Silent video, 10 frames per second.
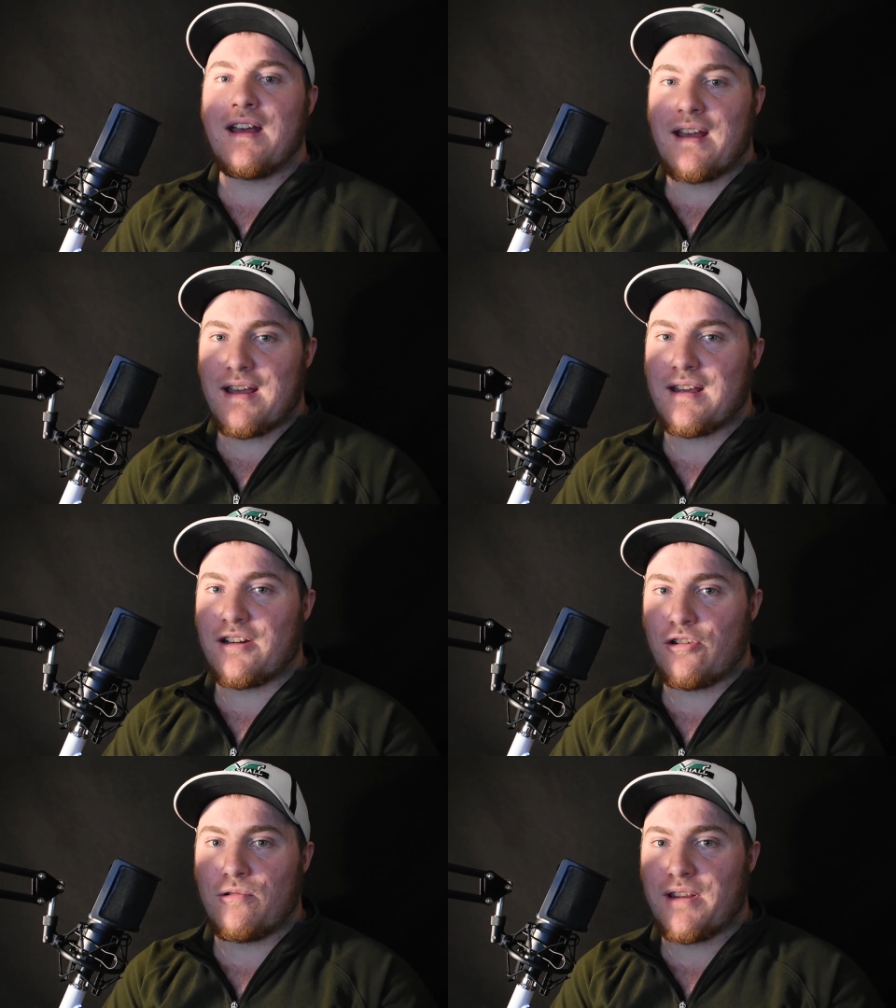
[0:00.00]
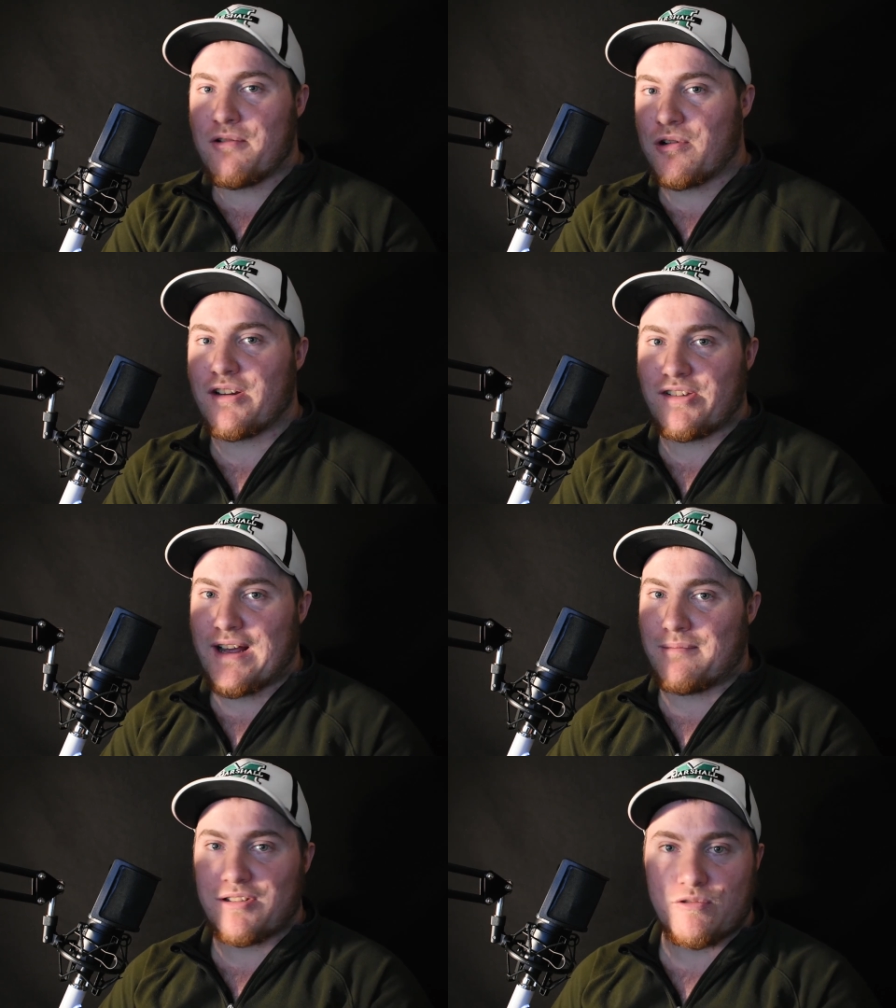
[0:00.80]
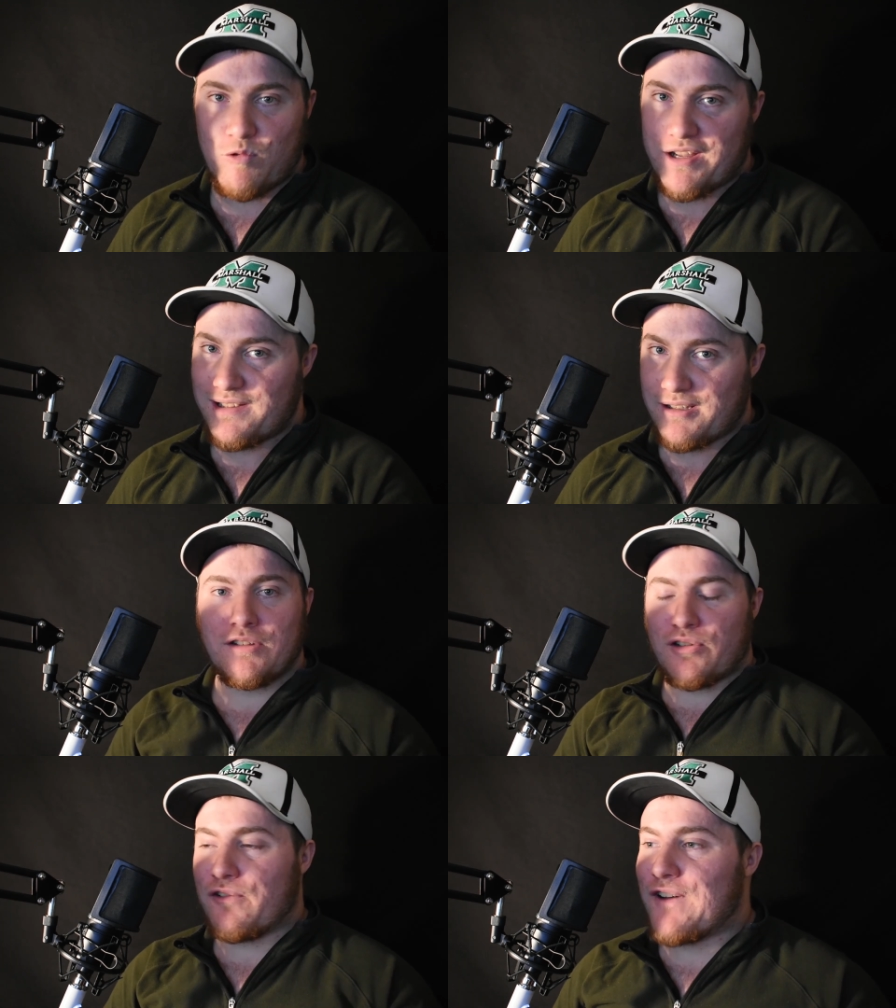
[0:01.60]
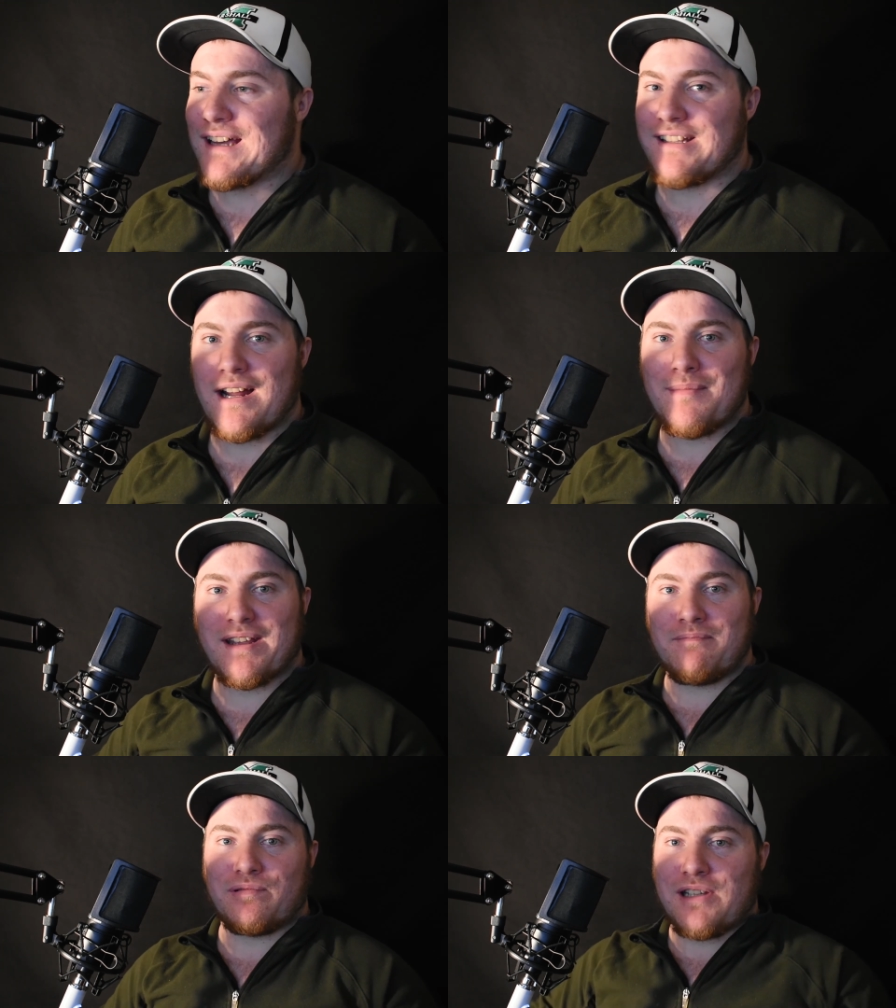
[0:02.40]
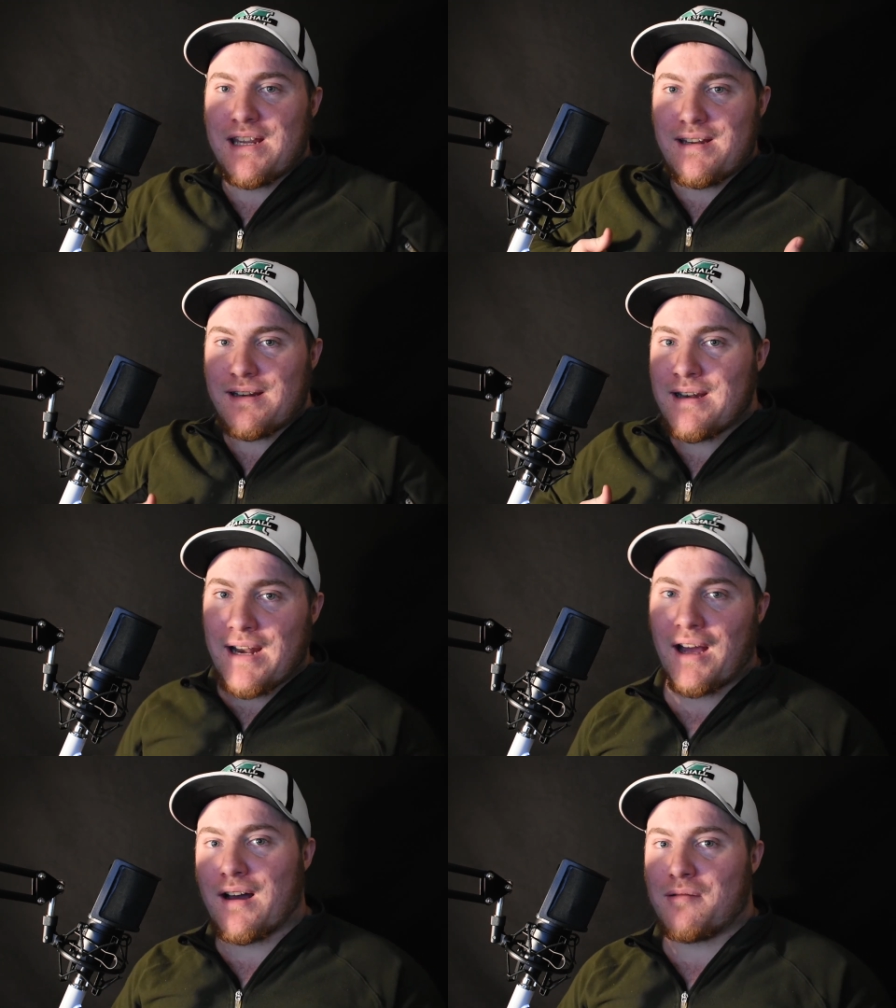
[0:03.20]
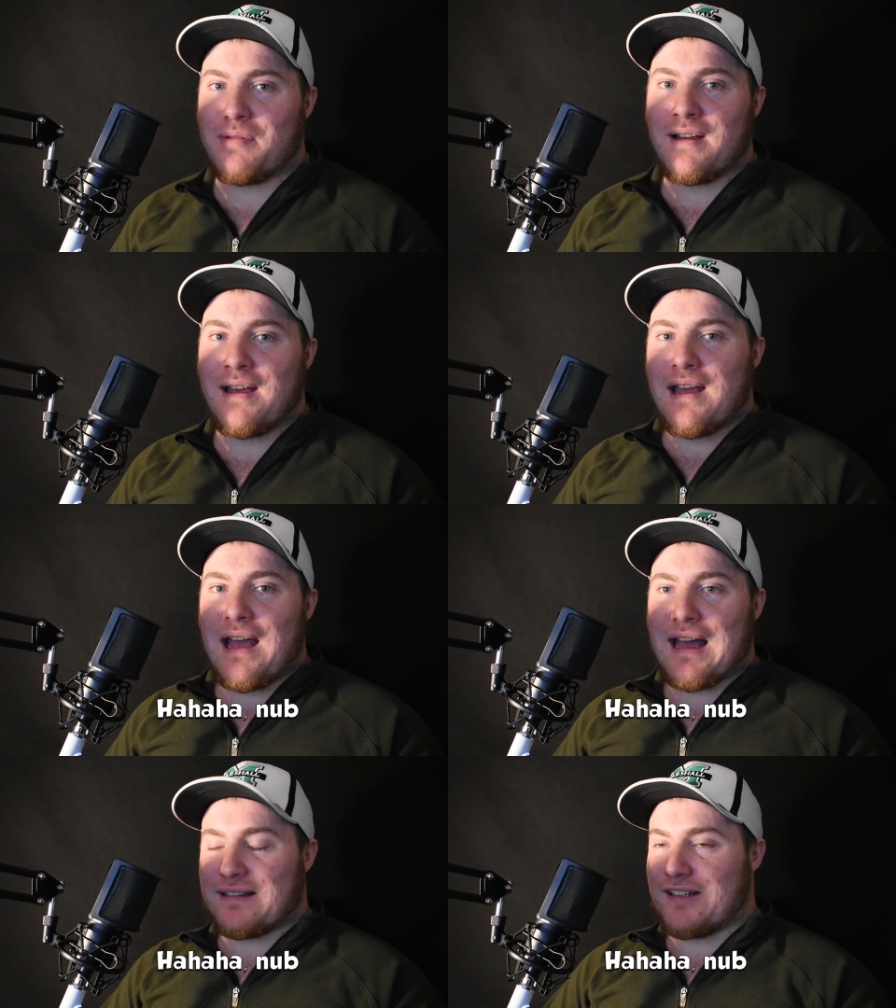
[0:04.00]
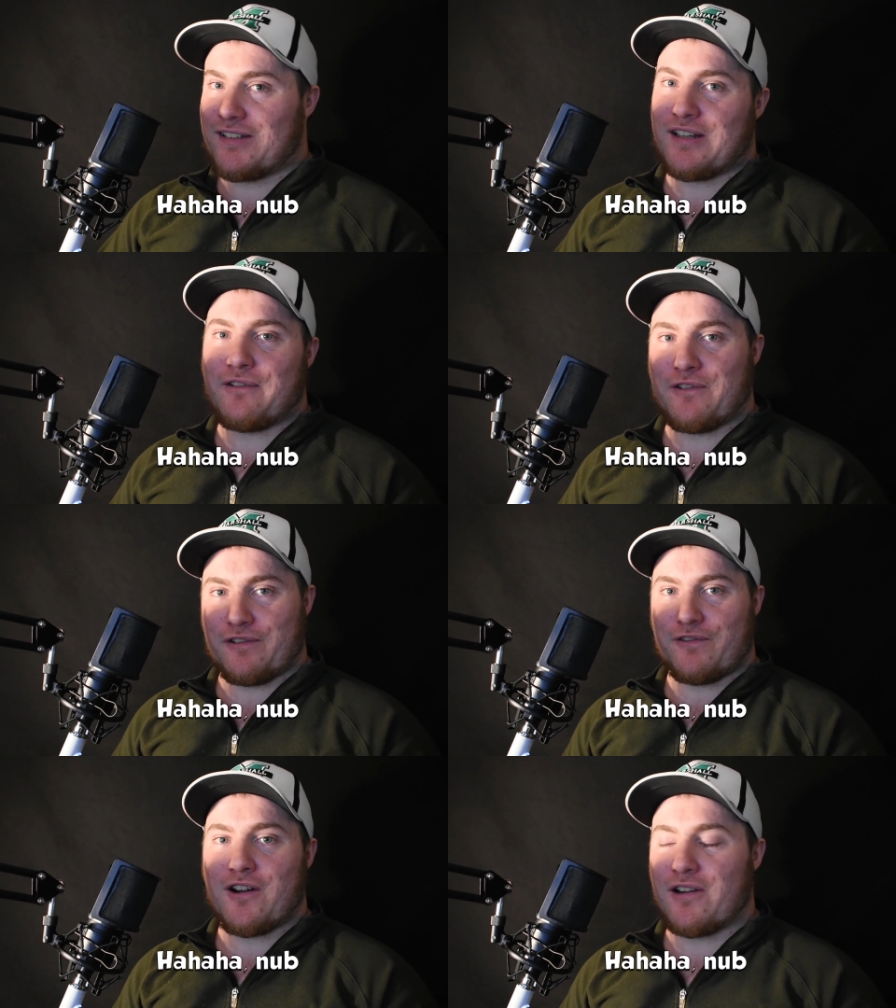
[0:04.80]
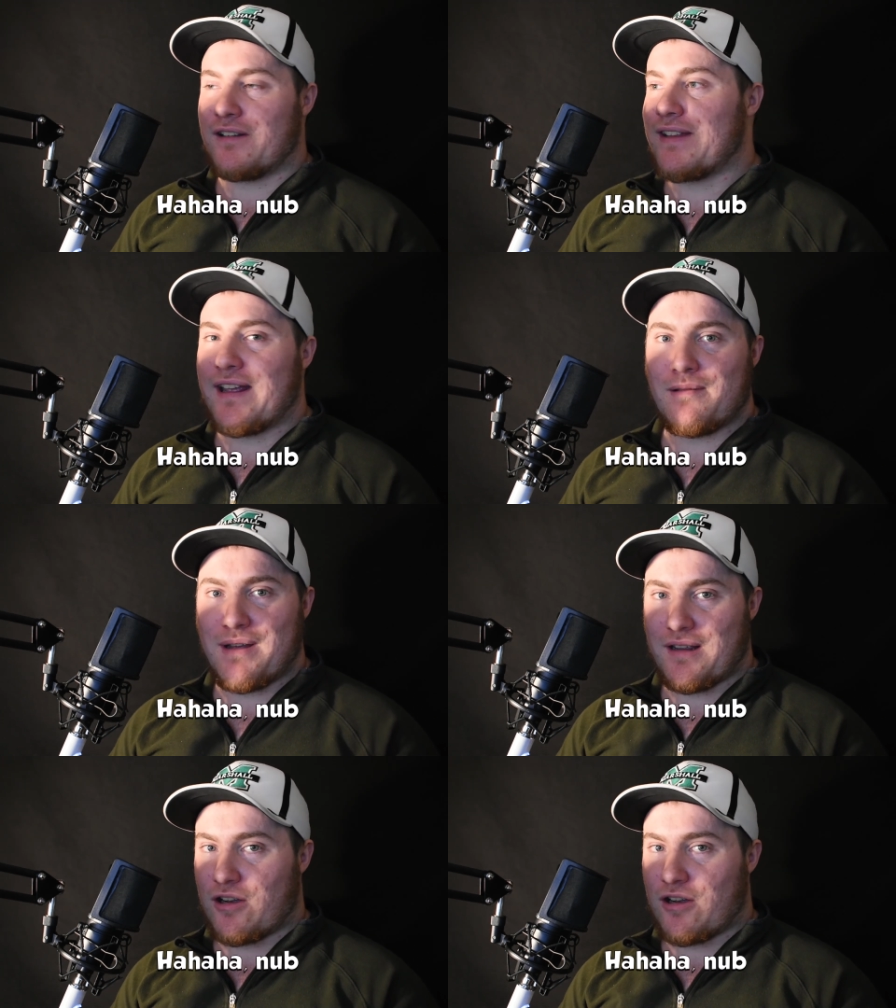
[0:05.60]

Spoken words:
and who they were established with. So the fact that I'm a complete nub at this stuff as far as anime and